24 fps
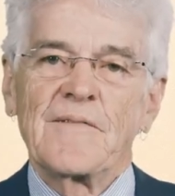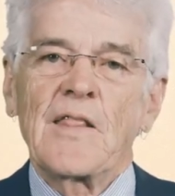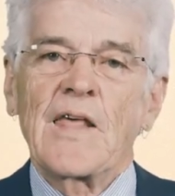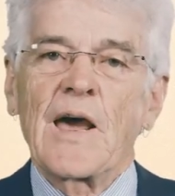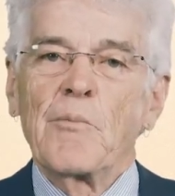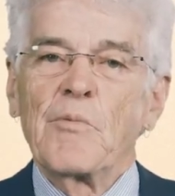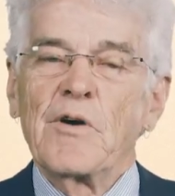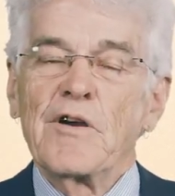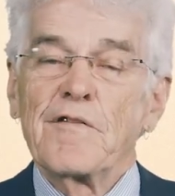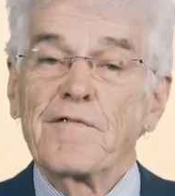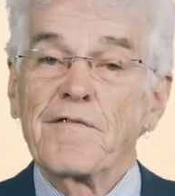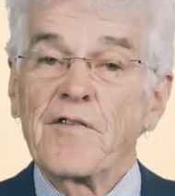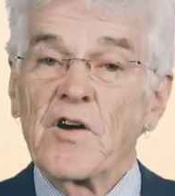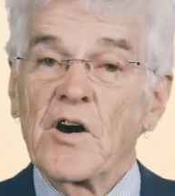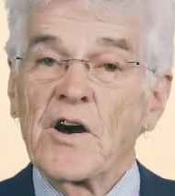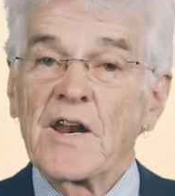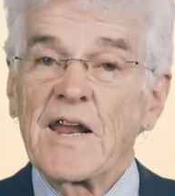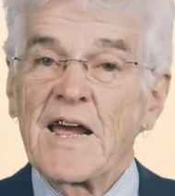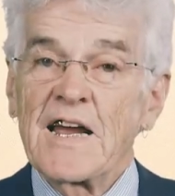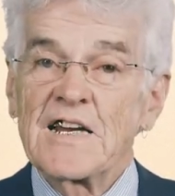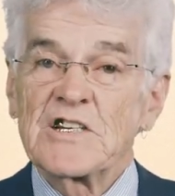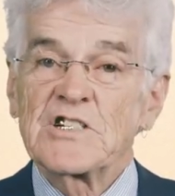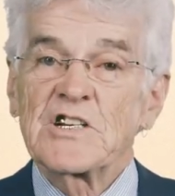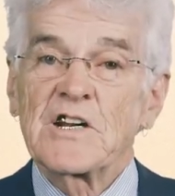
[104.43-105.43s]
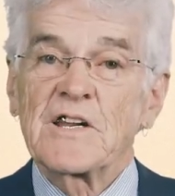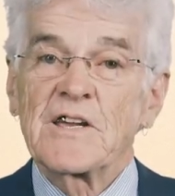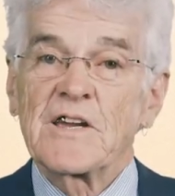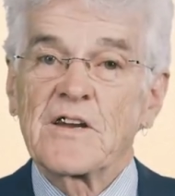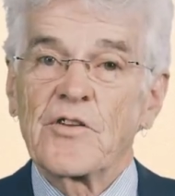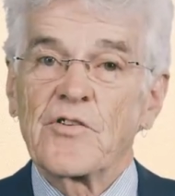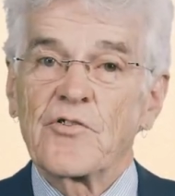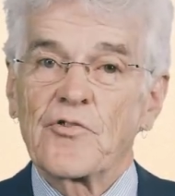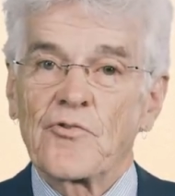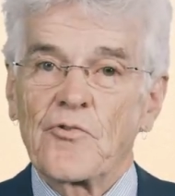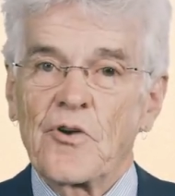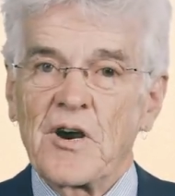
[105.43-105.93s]
that we're financially
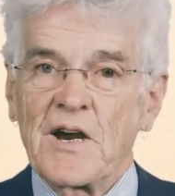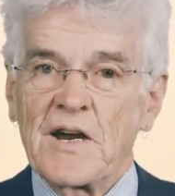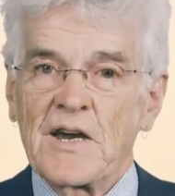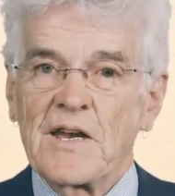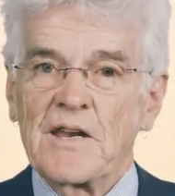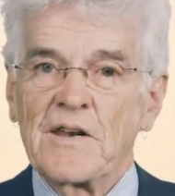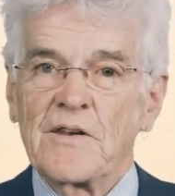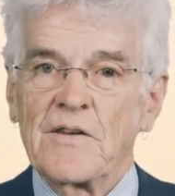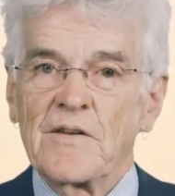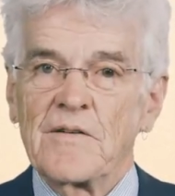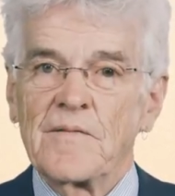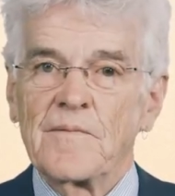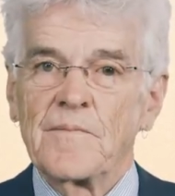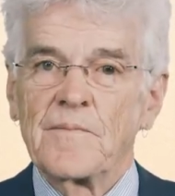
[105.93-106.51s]
constrained.